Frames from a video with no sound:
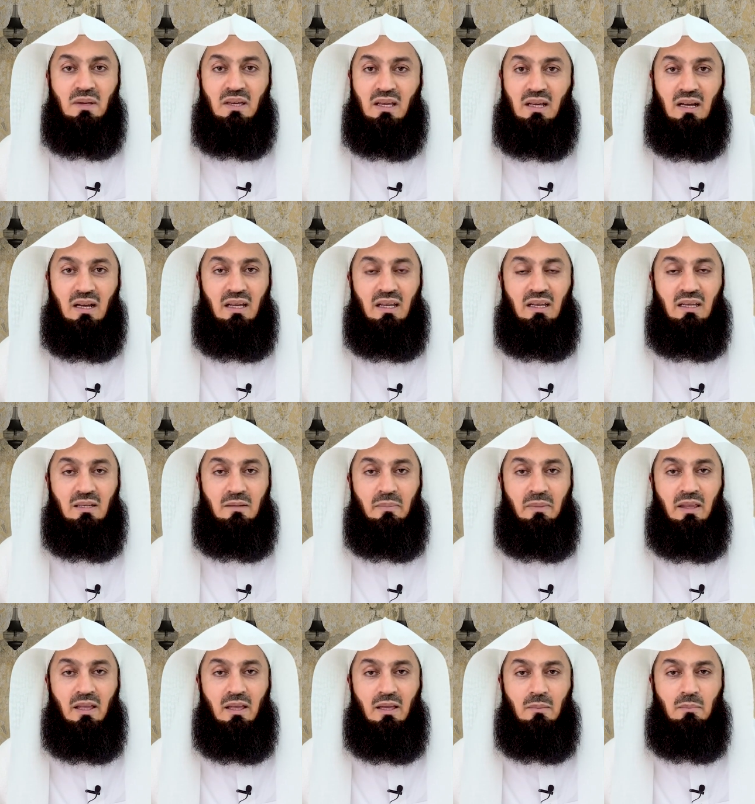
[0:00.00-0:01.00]
be kind.
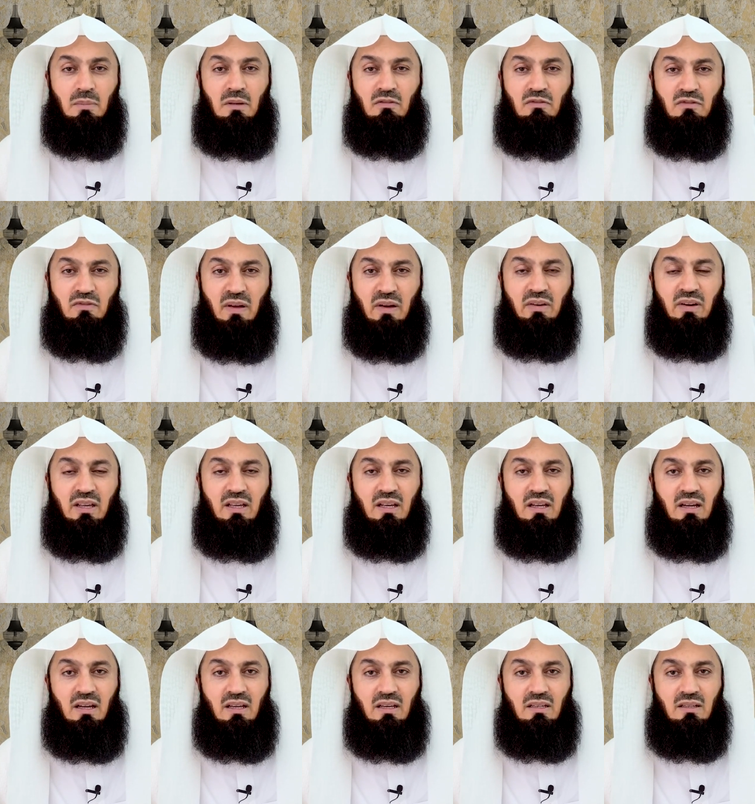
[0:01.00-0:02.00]
Be very
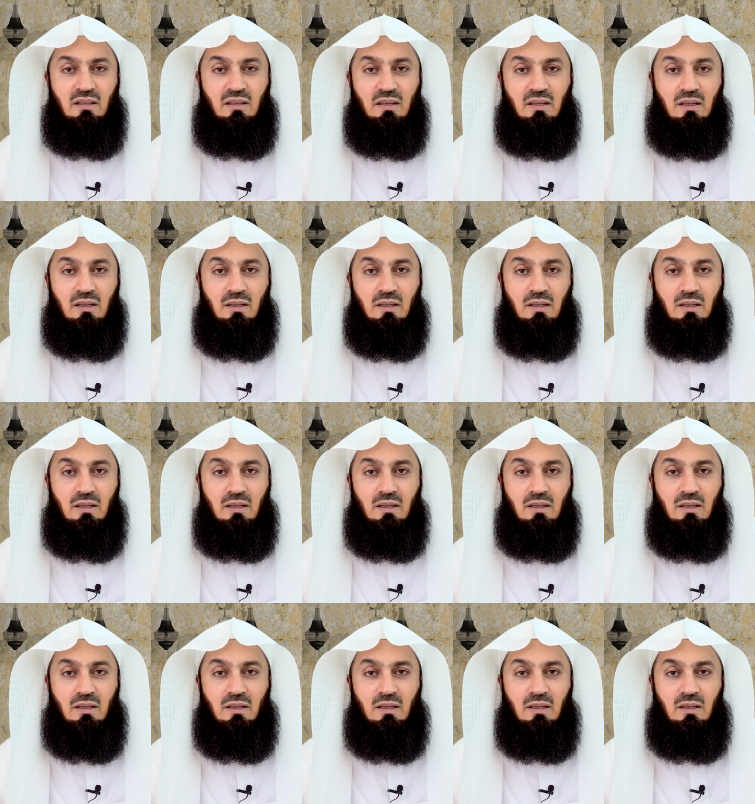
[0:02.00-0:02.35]
kind.